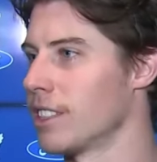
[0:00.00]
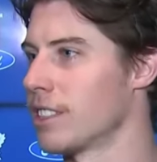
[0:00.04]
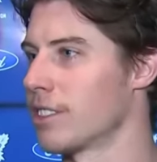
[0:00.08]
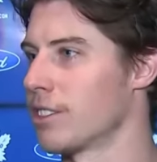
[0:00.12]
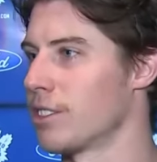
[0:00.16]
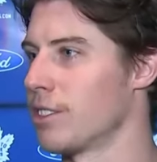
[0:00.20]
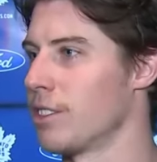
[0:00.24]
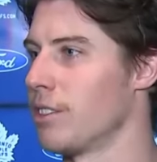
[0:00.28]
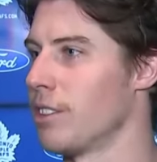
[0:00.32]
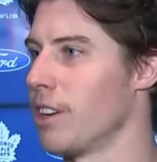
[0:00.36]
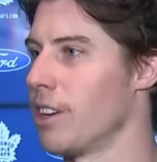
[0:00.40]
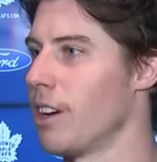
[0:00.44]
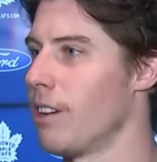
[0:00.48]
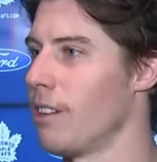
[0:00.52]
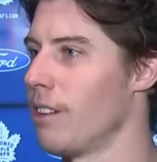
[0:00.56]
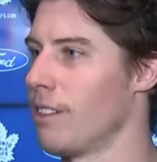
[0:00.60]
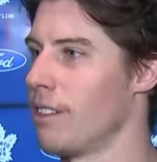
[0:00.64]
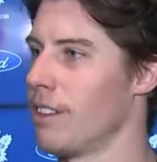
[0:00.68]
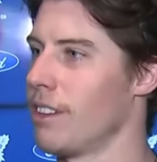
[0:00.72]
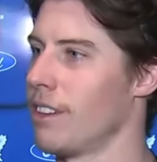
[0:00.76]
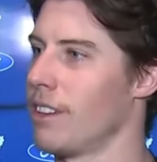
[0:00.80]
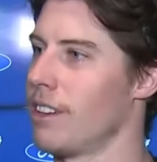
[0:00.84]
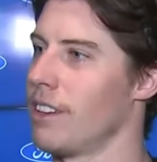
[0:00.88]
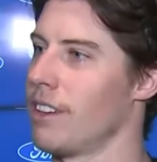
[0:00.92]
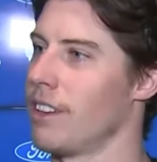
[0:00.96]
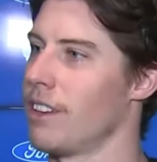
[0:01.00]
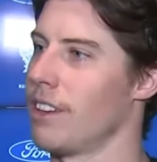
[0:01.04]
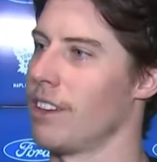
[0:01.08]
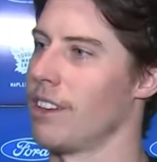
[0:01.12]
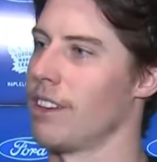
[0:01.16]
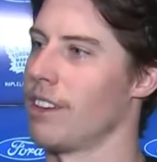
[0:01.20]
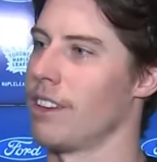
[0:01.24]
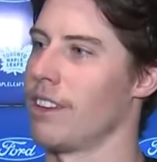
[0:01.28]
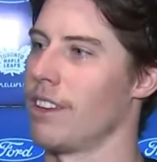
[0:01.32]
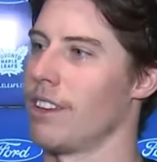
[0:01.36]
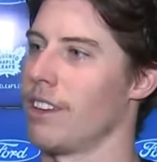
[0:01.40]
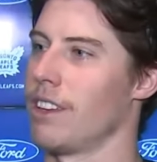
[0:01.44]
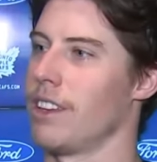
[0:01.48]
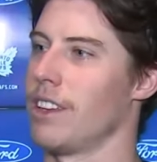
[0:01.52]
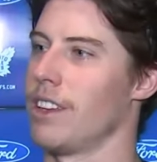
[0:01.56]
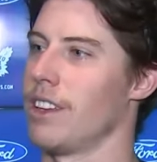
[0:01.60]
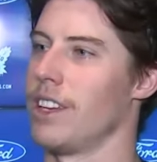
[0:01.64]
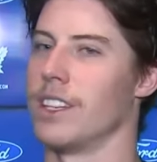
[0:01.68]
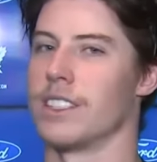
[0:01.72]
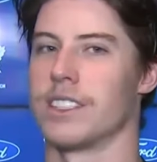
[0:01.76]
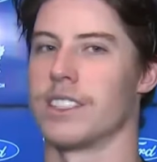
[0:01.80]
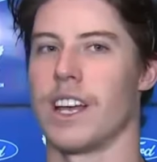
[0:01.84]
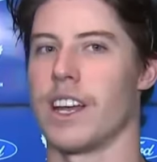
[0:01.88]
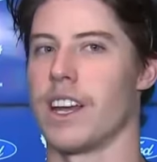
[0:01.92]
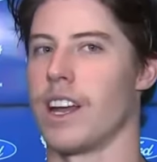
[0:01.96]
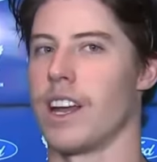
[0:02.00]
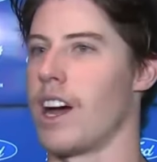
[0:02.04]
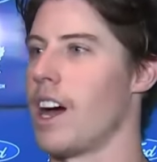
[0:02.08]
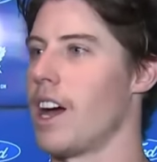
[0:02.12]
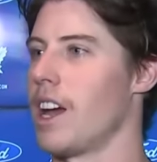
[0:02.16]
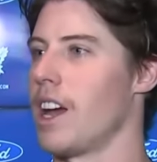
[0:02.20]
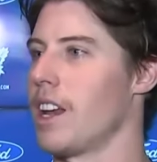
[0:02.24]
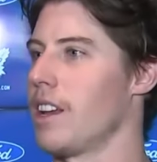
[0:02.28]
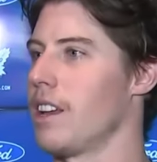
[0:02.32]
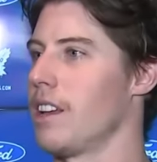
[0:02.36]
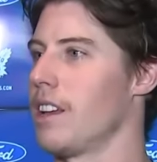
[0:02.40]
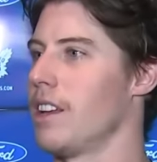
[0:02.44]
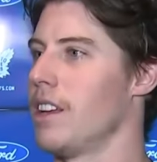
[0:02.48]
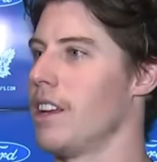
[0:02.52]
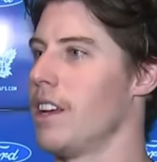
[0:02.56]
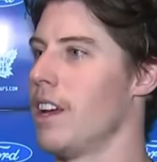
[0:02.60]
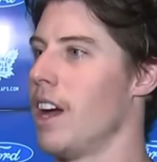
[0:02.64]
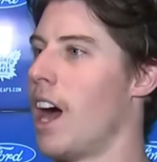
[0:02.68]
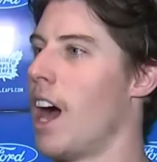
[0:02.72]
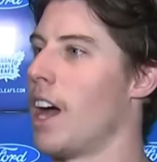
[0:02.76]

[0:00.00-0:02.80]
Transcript: That's true, no? Is that not?